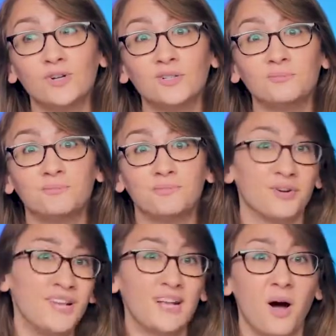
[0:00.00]
well,
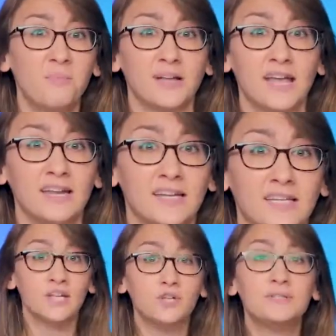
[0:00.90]
pretty
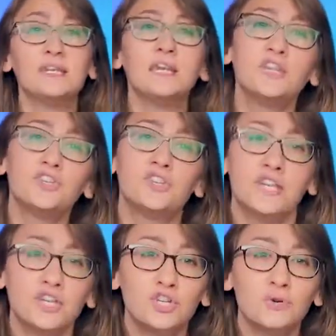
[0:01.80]
complicated. You see, each
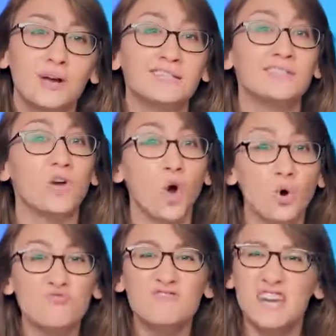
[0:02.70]
tissue has its
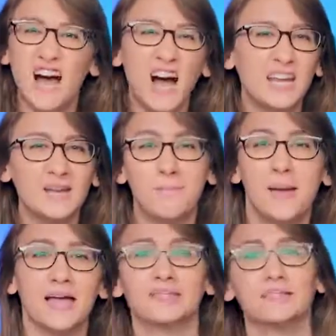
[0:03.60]
own knotted
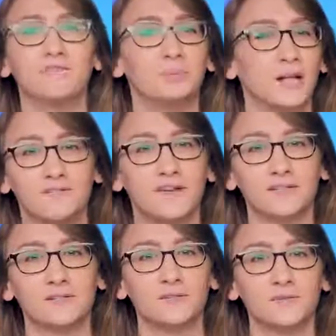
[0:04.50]
mess of blood
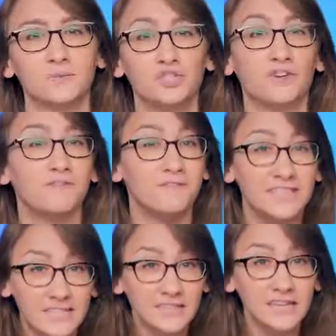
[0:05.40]
vessels, which are
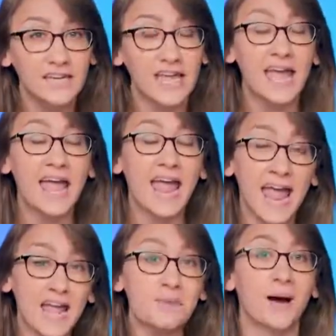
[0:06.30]
physically
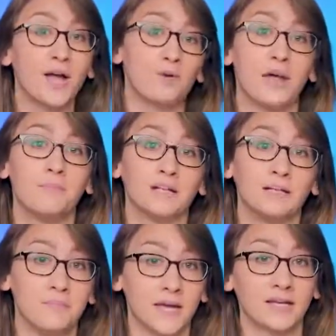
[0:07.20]
and
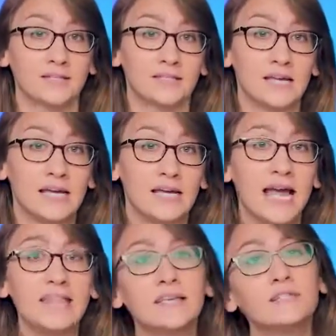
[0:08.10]
biochemically mixed.
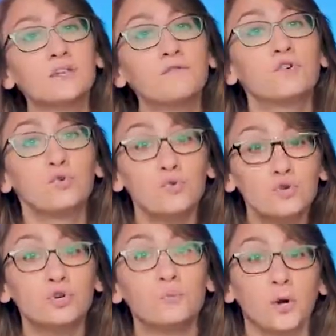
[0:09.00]
And they serve
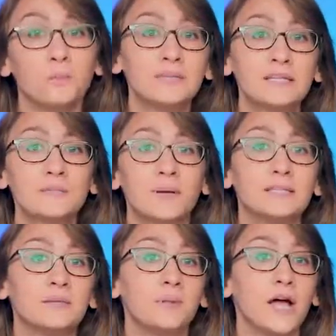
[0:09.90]
crucial purposes by
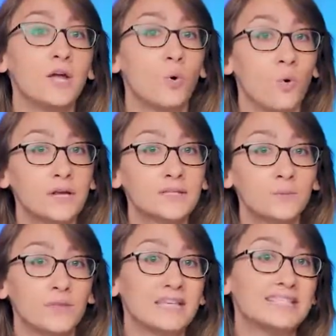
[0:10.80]
supplying
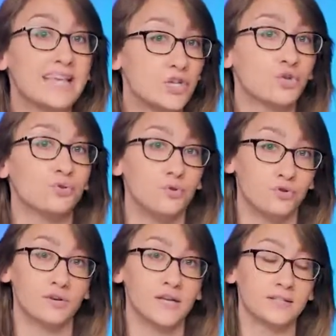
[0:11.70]
organs with essential
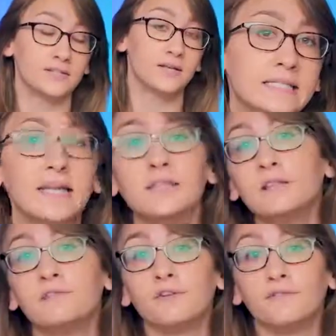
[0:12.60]
nutrients. Take the
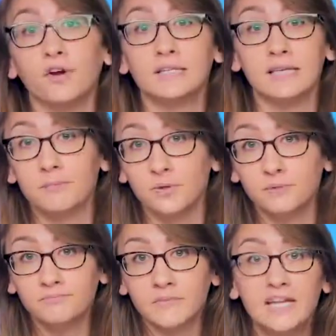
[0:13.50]
liver, for
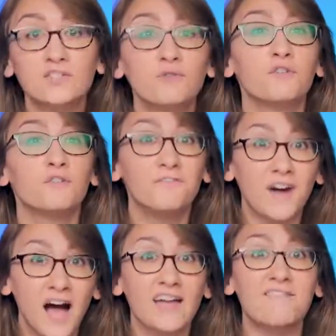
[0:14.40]
example. It has over
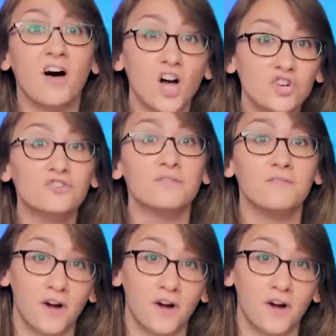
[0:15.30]
500